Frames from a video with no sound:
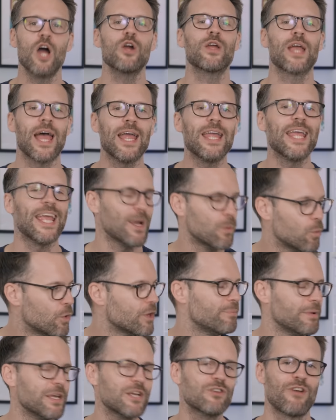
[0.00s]
Okay, it
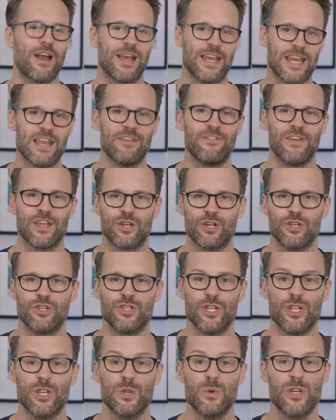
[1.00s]
would be great if it could
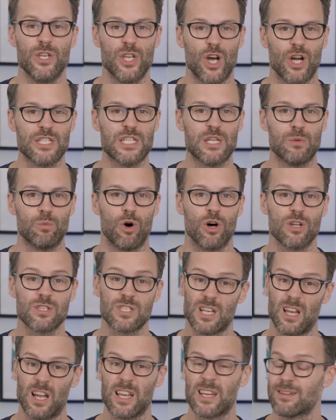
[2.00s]
do 90 watts
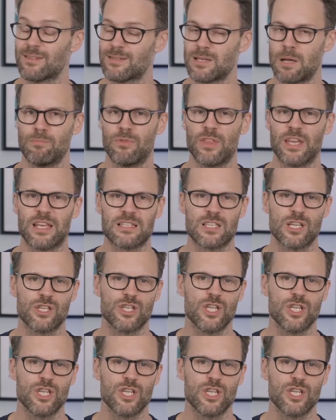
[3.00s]
like some things are